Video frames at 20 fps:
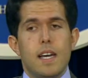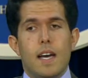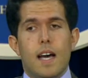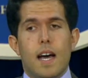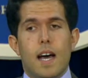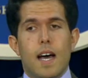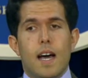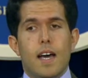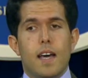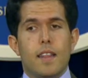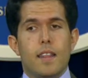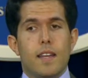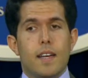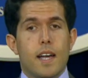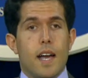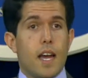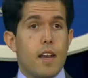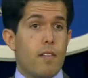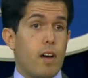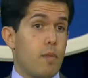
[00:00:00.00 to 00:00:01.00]
the
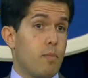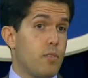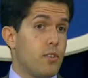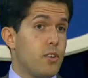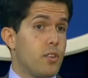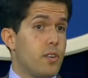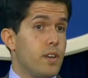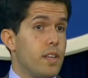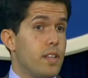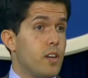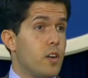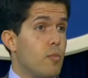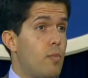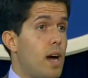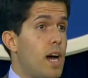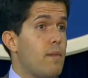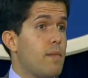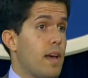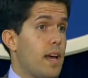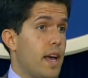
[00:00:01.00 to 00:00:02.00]
kind of opportunity that
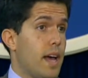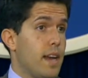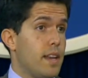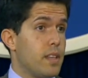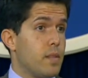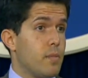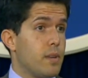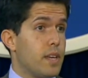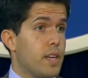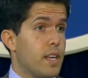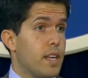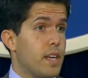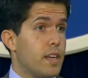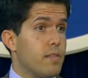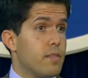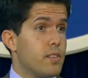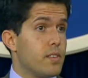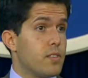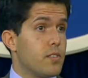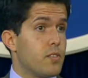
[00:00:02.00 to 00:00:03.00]
Obama had at the beginning
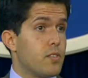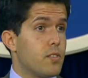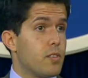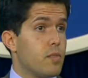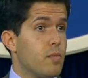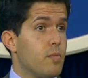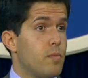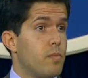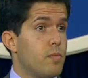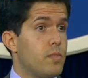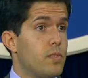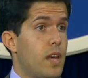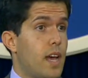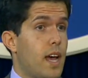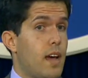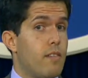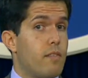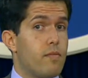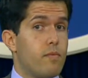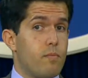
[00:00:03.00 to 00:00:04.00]
of his term to
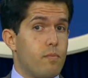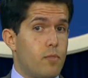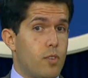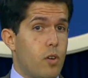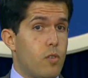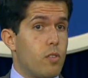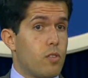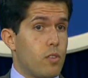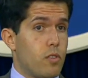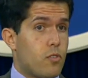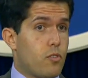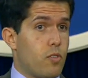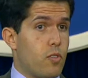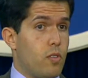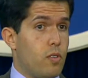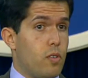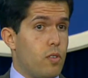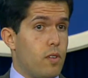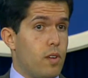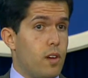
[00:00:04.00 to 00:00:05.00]
have total
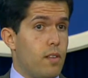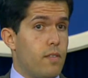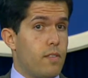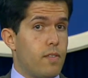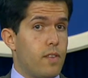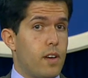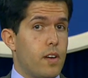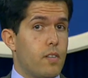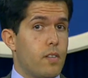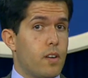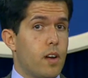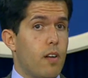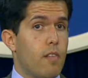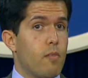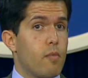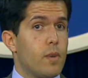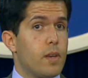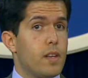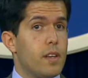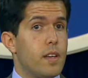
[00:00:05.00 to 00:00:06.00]
control of the federal
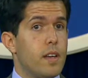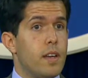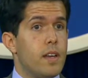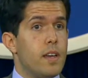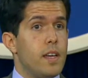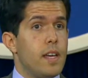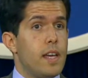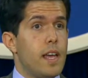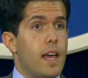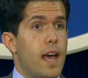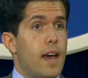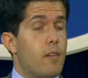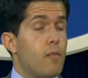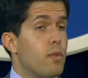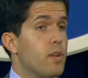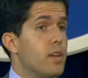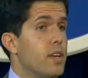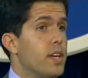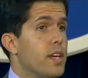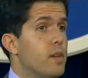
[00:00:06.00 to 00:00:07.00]
government and
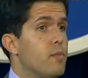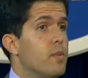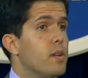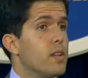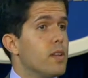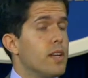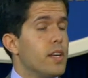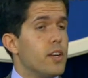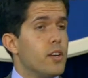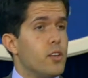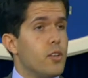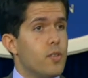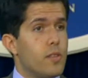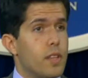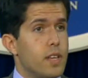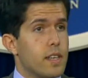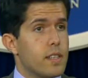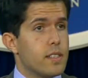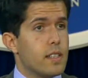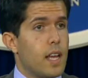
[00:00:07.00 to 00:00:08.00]
really an ability to do
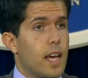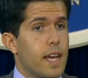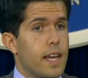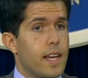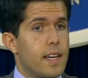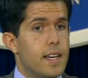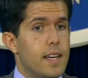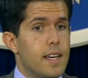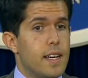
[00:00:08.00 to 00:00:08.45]
things like